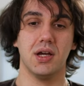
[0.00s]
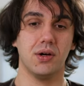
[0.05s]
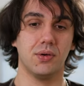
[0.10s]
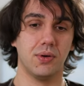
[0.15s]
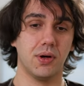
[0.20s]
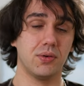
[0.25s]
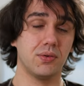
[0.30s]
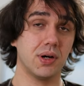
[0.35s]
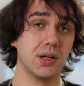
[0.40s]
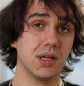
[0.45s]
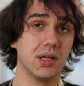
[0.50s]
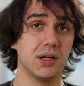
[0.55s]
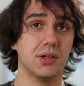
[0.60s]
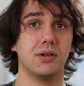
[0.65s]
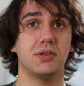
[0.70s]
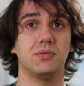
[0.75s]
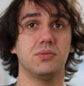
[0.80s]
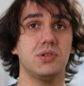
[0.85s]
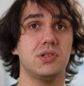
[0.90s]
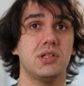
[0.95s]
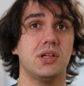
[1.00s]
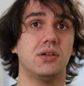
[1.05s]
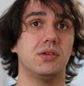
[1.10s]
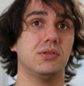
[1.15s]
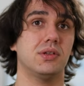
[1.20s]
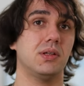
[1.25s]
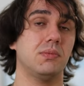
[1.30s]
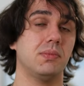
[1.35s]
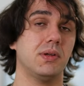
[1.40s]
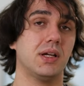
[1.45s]
When working on music,
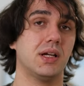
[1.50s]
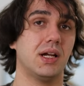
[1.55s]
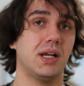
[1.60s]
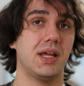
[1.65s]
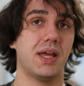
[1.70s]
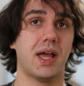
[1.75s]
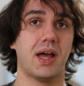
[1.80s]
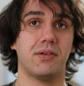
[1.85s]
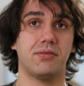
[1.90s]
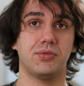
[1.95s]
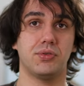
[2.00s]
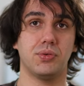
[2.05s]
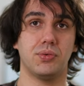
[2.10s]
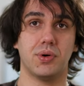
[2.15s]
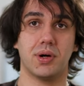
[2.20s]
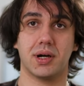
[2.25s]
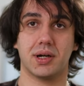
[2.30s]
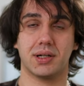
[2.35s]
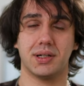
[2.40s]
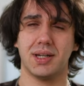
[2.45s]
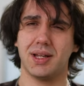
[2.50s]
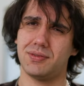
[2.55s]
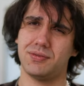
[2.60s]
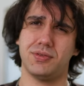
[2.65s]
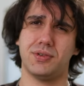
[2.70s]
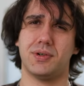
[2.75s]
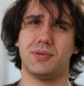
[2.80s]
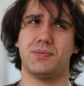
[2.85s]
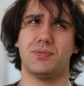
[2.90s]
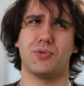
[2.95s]
you typically have to work not
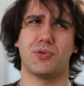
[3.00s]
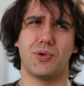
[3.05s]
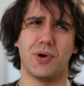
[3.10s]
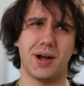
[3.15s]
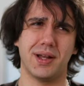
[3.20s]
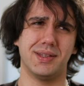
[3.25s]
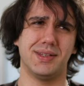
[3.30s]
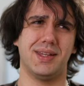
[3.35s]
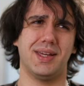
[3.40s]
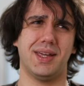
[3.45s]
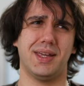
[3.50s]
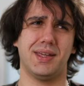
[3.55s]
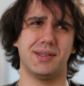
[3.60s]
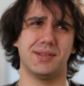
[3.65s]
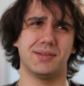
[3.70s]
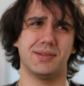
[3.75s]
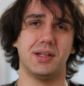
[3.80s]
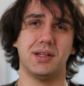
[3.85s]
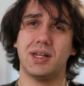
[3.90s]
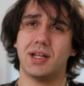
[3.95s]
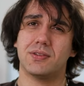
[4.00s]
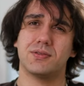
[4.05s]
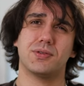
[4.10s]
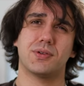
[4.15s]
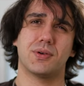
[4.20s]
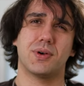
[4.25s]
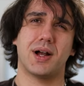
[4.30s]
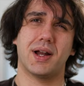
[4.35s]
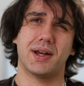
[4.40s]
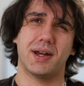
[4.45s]
for one day, not
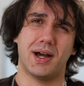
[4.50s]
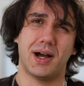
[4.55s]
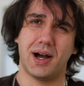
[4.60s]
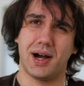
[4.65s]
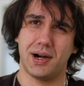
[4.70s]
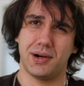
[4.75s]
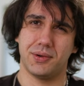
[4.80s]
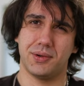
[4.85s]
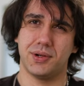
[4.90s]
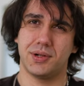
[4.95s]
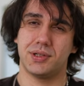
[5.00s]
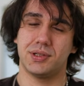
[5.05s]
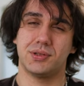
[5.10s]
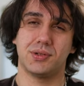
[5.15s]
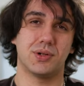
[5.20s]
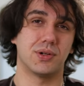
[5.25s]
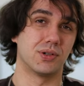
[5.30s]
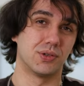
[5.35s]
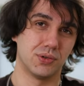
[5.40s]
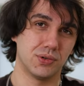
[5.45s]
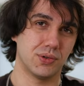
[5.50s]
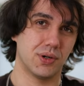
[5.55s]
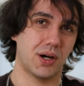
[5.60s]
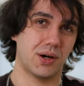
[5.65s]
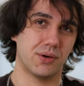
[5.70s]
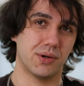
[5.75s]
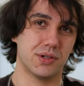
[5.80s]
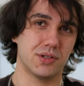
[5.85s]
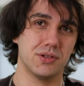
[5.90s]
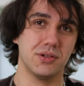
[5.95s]
for an hour or 2
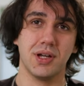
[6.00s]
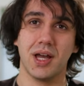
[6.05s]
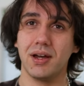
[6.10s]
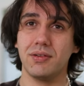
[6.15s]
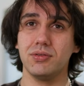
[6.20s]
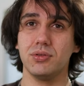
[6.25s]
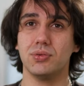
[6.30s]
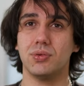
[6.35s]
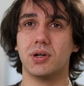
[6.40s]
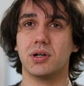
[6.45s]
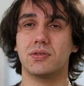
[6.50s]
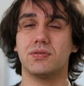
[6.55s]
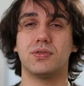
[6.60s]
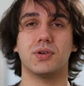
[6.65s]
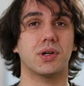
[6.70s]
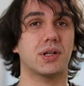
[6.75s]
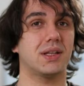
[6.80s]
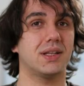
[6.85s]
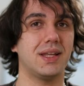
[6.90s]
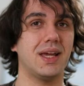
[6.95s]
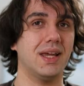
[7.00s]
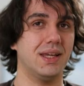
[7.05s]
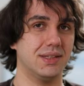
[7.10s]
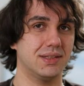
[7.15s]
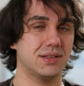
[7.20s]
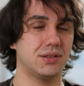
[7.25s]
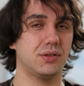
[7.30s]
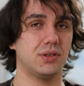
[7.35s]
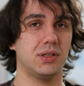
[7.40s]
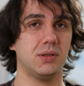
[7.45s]
hours, you have to work for
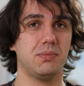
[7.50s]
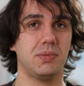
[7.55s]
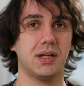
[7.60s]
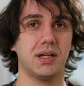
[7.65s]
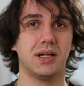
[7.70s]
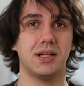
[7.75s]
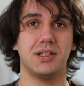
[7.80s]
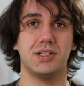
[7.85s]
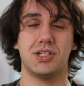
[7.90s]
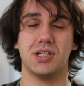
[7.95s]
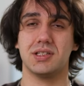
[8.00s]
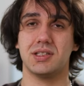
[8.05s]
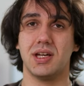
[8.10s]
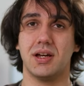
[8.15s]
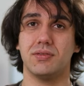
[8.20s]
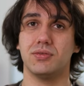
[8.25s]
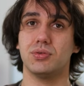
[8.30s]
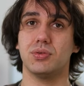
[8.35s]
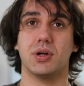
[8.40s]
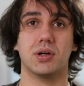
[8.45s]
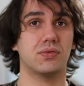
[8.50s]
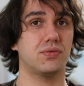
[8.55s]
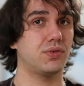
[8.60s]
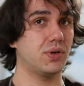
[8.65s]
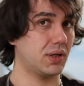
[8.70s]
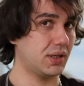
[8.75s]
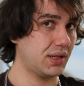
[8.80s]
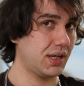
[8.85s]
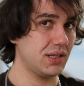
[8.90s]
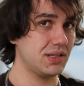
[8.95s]
days. You typically just have to work
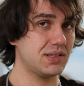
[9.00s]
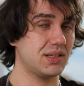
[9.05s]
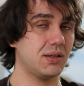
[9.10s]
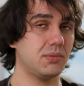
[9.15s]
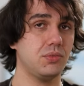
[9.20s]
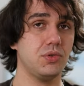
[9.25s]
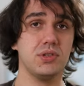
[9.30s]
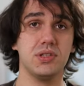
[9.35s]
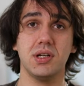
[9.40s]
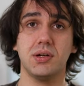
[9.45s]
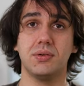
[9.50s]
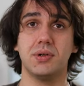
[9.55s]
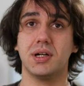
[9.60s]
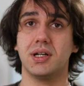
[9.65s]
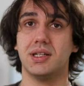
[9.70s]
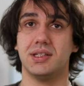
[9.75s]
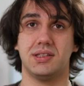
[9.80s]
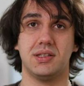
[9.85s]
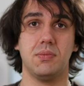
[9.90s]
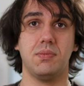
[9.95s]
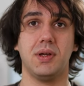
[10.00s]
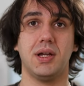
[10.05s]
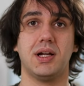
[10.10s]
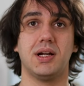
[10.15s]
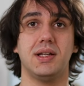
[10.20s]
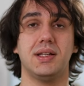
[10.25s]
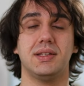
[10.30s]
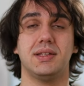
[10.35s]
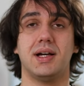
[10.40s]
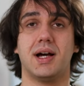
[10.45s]
for days, and music work is
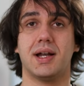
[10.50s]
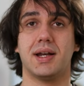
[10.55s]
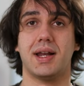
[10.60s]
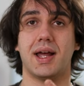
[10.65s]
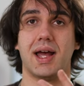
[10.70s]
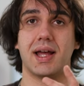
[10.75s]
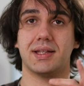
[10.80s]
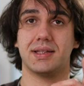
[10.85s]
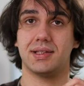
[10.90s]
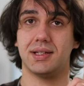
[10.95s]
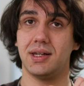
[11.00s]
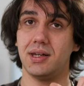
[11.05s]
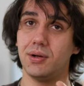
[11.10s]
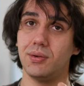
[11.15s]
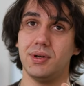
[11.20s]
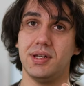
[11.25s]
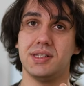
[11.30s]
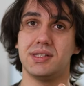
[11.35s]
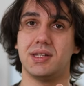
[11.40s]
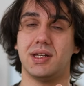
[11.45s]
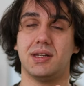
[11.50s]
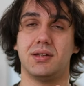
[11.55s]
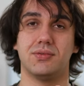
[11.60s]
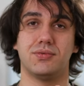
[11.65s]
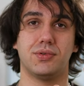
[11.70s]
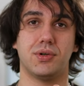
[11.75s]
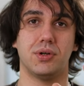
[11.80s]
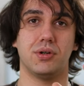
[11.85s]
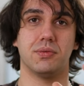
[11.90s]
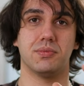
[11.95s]
typically done at low listening
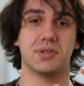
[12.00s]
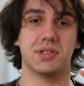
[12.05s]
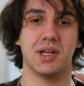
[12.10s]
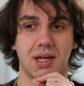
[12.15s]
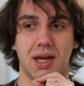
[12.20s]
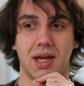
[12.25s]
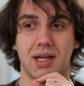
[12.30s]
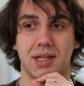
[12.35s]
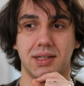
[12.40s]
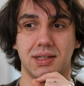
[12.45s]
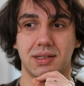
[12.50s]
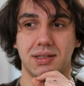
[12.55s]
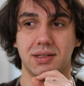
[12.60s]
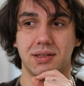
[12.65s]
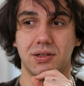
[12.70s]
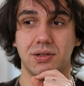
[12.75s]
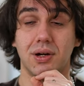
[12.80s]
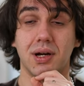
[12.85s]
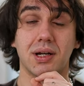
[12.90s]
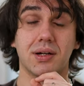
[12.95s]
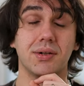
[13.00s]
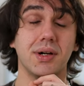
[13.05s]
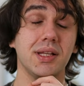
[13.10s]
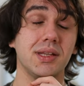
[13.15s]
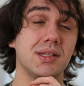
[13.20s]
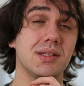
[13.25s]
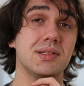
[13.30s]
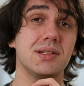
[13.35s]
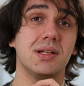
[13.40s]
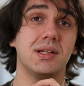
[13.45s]
volumes, and you are
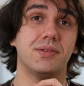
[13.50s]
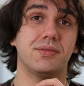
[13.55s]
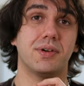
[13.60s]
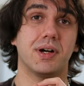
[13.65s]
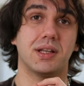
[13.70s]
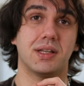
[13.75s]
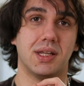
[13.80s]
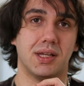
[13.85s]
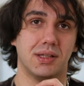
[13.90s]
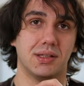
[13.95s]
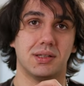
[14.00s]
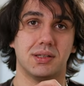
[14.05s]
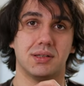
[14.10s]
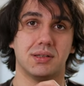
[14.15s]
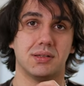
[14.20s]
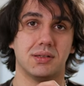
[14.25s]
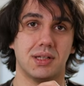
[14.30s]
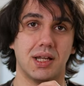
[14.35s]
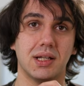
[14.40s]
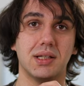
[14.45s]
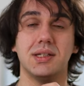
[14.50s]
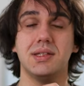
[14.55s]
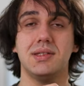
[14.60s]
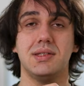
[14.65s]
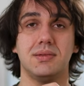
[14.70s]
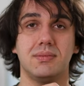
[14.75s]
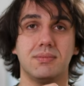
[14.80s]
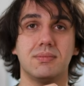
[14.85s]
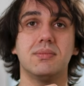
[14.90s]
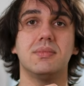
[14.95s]
quite easily fatigued. That
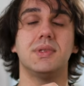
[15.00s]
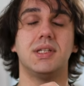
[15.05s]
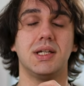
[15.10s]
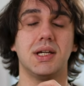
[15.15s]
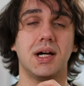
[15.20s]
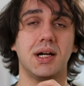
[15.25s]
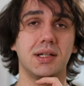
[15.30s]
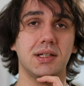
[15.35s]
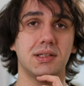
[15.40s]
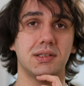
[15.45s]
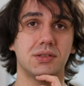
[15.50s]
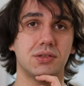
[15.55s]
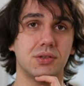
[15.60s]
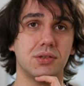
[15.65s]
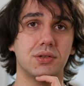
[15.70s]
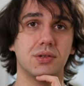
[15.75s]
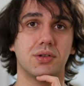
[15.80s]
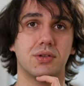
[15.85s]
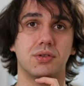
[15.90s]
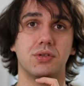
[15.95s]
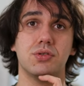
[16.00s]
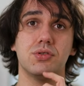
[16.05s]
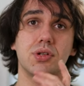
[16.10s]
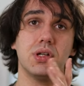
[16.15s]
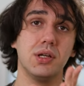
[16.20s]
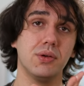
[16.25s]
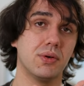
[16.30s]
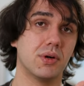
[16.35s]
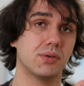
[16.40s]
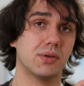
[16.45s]
is the honest truth.
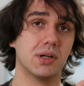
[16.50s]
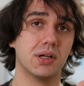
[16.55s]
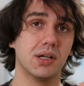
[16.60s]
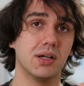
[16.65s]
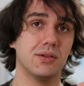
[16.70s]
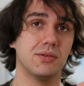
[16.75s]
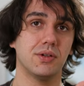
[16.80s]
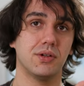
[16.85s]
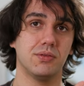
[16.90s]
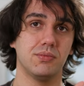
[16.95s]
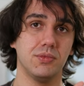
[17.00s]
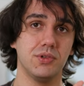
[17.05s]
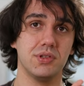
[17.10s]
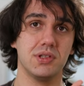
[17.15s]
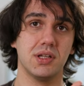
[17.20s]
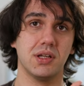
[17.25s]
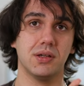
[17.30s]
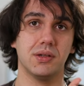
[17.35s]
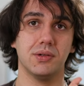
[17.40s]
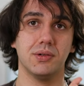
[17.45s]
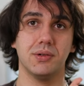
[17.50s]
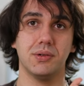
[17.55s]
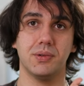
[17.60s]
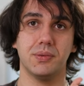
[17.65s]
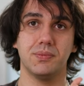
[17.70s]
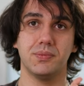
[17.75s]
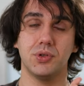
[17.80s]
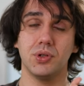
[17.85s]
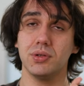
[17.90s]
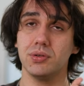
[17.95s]
Usually when working with music,
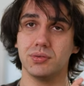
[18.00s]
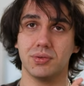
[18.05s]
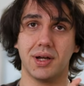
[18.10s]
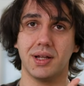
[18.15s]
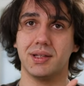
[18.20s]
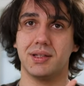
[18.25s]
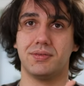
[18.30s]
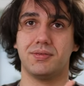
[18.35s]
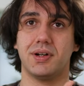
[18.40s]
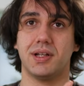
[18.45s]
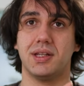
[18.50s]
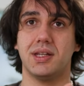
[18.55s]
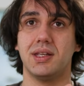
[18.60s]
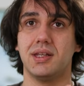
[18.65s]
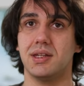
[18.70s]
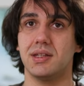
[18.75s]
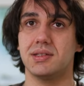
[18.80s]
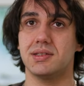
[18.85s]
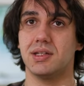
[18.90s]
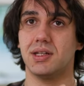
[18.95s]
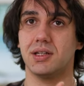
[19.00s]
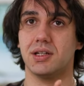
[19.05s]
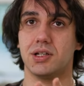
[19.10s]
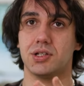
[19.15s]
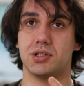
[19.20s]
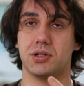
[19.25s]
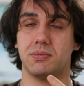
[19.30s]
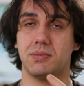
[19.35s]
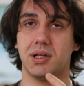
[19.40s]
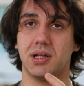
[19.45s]
you don't want a fatiguing
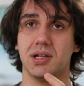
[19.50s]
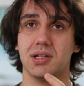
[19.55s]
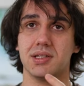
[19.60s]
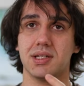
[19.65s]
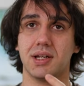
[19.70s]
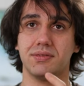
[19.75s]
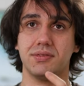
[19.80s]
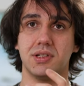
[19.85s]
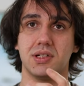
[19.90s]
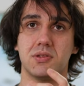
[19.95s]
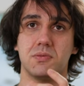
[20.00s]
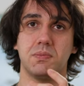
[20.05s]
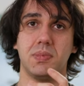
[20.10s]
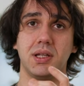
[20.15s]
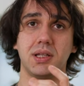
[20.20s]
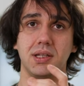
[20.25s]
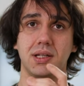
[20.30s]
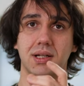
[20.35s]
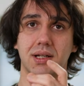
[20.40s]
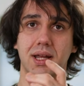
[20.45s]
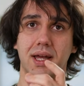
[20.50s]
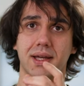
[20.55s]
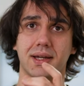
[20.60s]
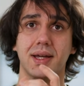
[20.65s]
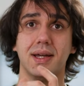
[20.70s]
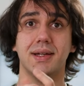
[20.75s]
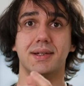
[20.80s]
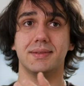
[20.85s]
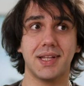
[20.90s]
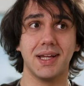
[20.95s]
signature, because after spending like
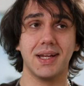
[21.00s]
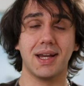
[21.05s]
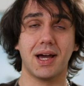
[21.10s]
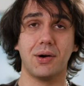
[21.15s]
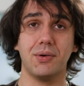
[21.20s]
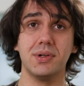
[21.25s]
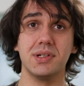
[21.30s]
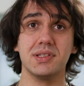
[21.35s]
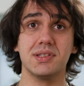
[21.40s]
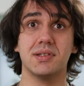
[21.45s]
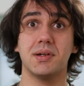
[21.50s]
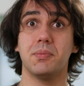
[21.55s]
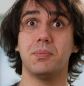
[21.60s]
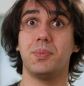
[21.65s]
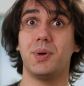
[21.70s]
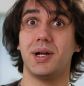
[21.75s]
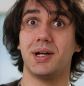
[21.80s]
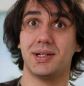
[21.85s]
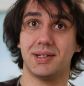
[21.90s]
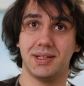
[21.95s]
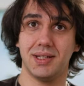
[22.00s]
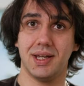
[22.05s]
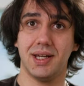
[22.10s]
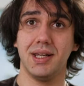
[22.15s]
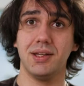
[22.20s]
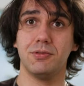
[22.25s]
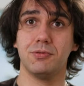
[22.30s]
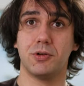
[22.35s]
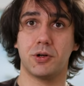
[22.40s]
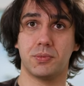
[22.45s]
10 hours per
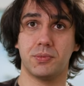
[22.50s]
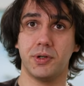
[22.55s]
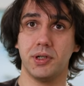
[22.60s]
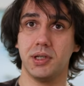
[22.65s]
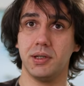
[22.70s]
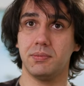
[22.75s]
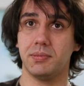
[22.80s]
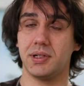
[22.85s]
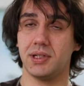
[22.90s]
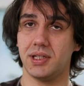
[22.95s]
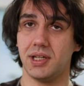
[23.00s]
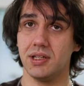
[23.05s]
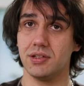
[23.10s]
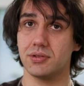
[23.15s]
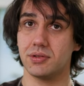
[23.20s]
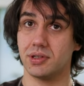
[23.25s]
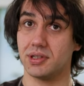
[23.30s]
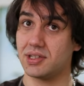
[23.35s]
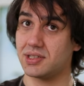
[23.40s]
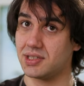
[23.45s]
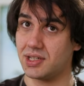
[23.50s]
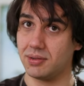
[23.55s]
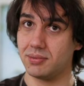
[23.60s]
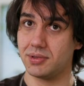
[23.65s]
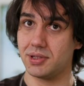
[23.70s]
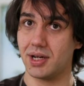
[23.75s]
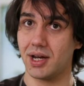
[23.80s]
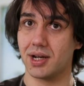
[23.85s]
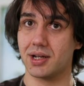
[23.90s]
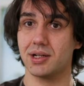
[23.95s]
day for multiple days on the same
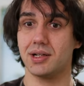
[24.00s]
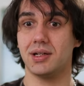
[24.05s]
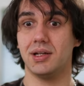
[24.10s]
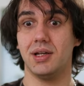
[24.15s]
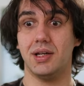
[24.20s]
track